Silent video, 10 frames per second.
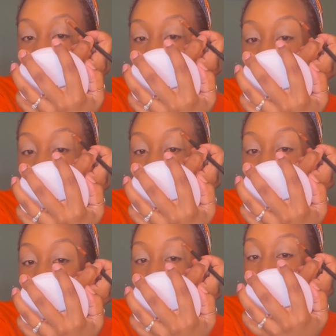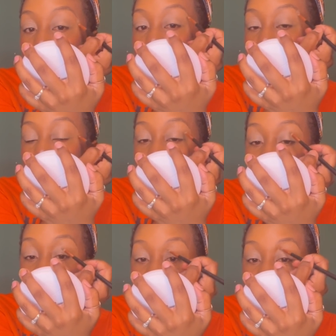So
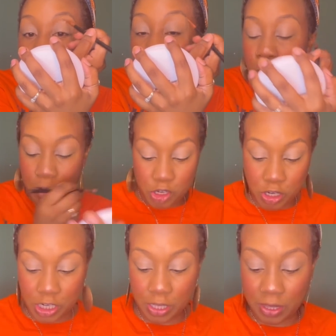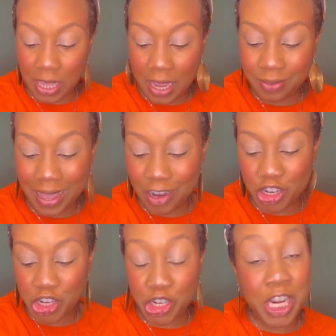why would Trisha think that
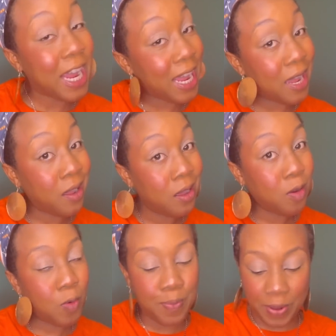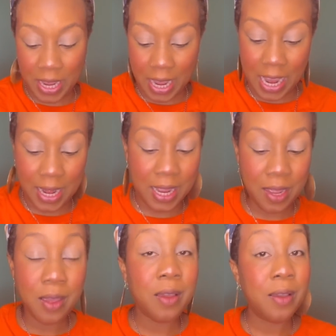she would be any
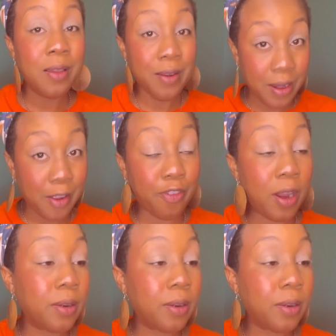different?